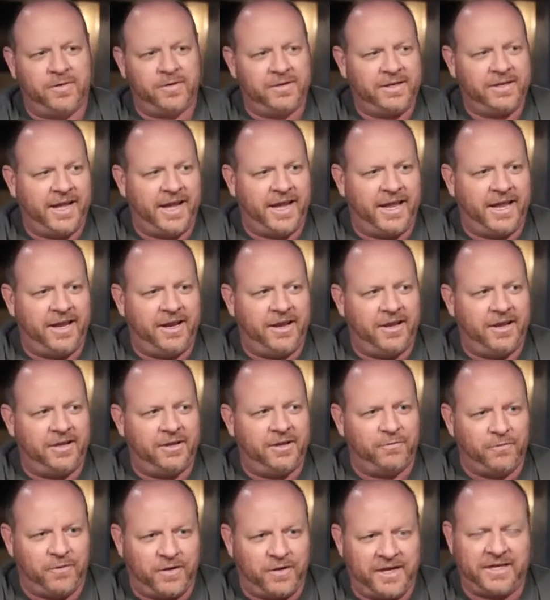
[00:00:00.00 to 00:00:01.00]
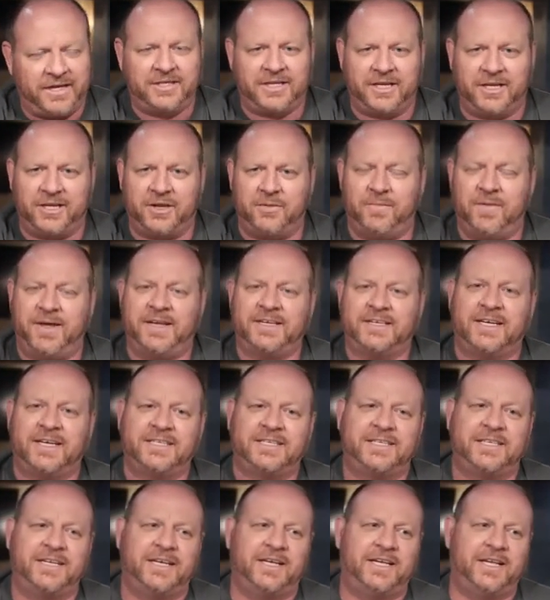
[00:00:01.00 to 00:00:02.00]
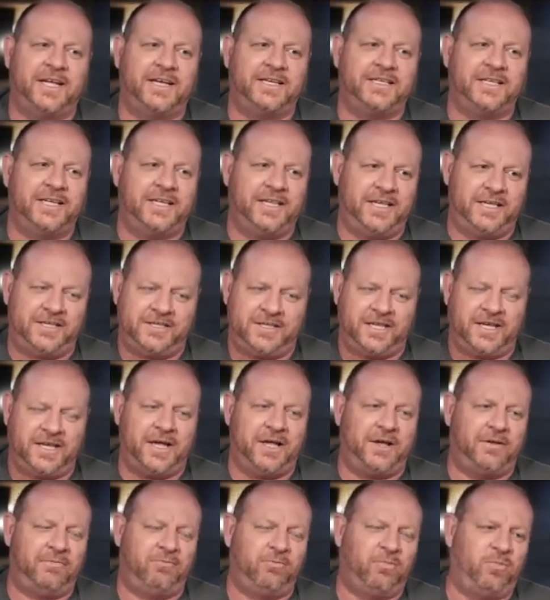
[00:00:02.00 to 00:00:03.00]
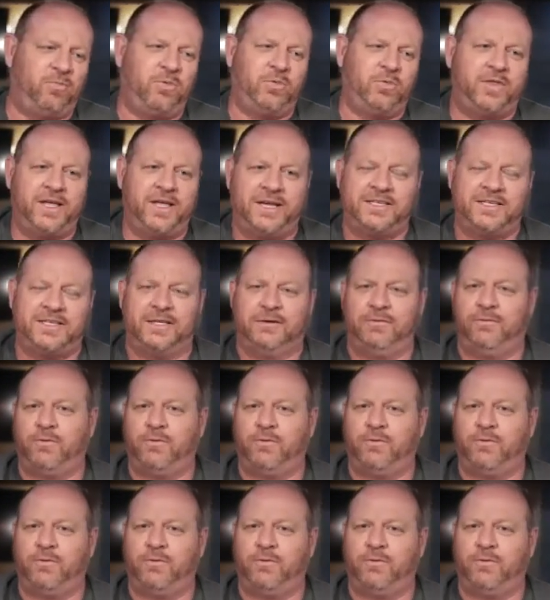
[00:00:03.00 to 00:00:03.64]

And the funniest thing to me is I see these things in